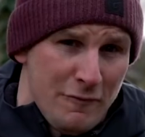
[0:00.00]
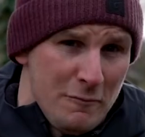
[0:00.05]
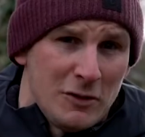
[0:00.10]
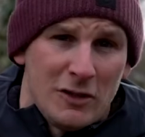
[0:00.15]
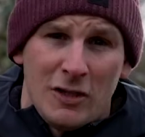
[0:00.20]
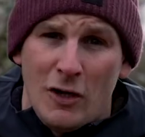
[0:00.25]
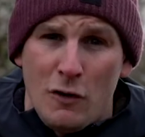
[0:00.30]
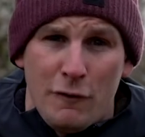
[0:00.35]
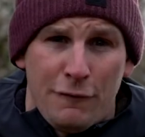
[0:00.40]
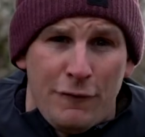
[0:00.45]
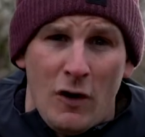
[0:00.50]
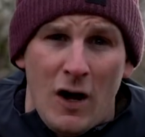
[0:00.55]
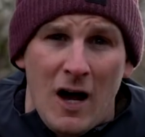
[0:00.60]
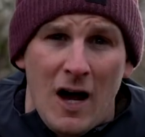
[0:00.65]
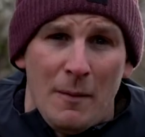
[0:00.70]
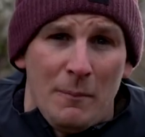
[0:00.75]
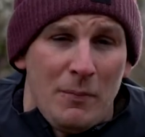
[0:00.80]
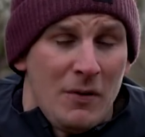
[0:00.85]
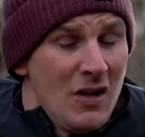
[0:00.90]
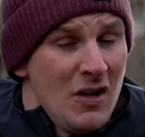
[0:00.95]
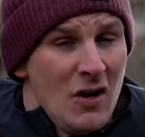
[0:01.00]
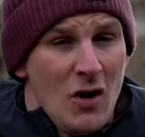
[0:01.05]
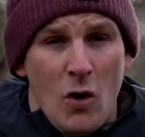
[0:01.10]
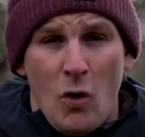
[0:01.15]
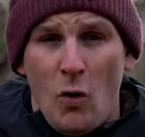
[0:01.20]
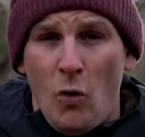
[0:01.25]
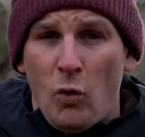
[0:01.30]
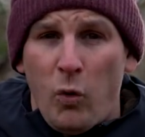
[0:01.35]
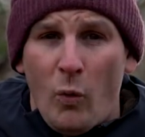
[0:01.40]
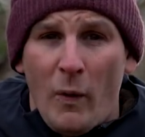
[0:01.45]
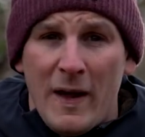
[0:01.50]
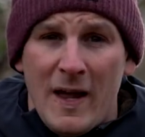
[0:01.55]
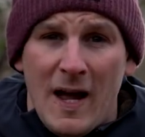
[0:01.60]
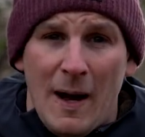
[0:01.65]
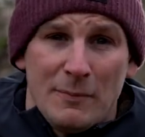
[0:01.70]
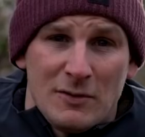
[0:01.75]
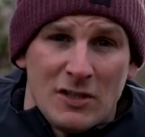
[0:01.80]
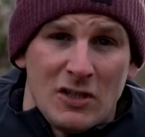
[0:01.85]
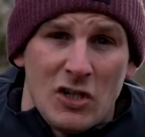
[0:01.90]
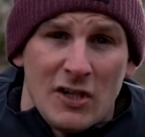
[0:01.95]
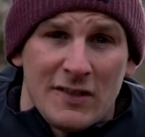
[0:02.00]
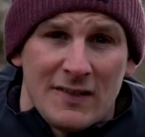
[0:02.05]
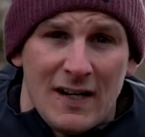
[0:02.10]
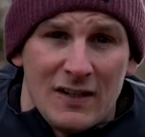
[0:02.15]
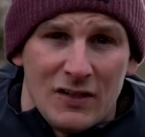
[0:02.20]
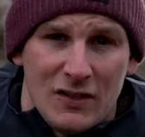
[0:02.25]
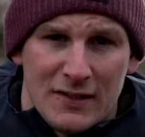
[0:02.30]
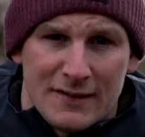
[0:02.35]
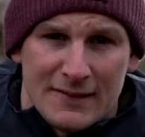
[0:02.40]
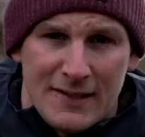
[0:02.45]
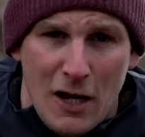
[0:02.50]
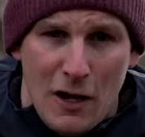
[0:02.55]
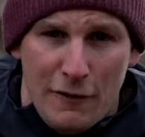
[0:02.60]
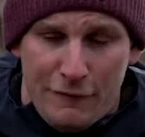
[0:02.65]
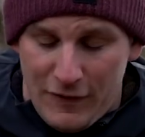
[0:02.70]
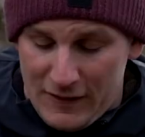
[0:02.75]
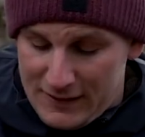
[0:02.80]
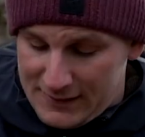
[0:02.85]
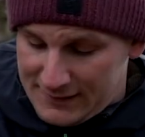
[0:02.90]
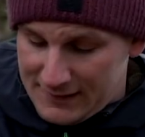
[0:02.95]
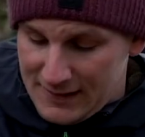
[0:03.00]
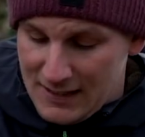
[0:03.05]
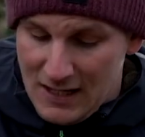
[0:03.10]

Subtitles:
from 2 foot up, all the way up to just under the surface.